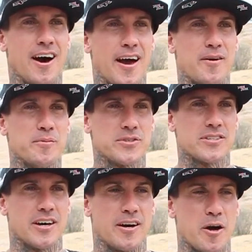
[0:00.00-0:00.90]
I almost
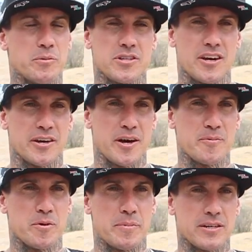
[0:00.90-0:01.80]
uh, I almost hung it up
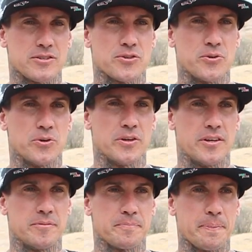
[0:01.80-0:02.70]
and went back to school,
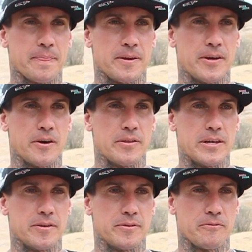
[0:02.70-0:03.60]
and you know, then the